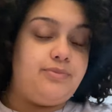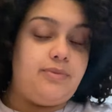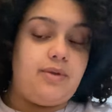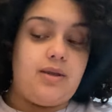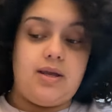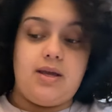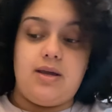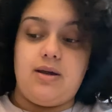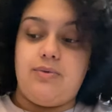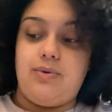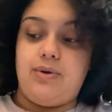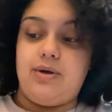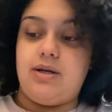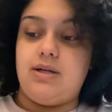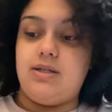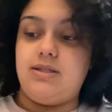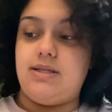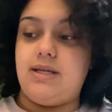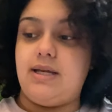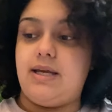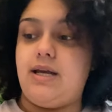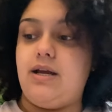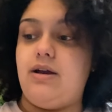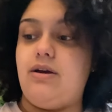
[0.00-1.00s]
And we're gonna
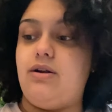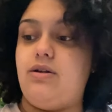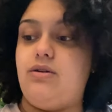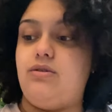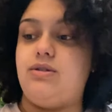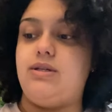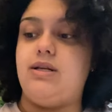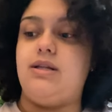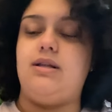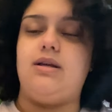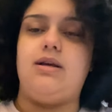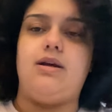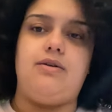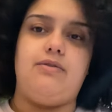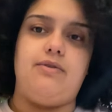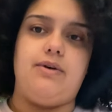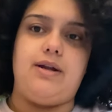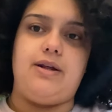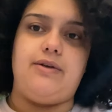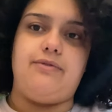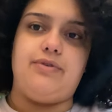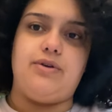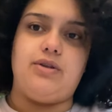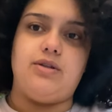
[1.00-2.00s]
take care of those and then get
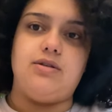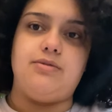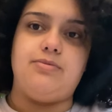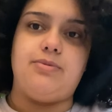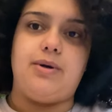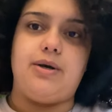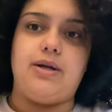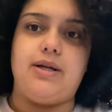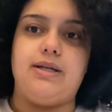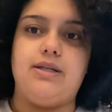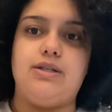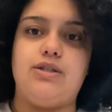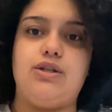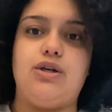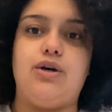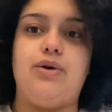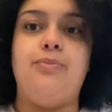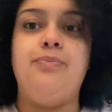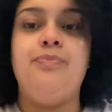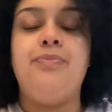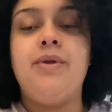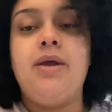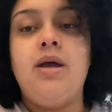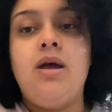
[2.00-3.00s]
ready for this party. So,
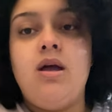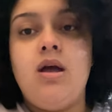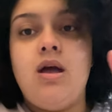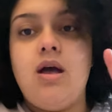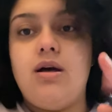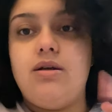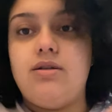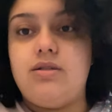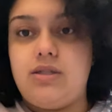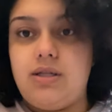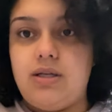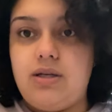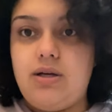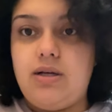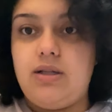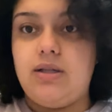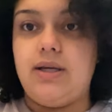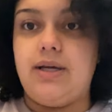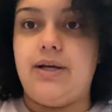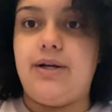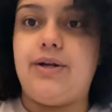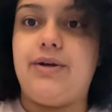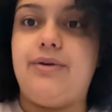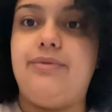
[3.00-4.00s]
I'll see y'all
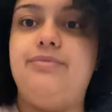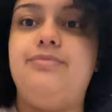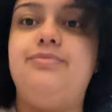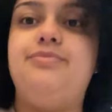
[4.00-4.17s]
later.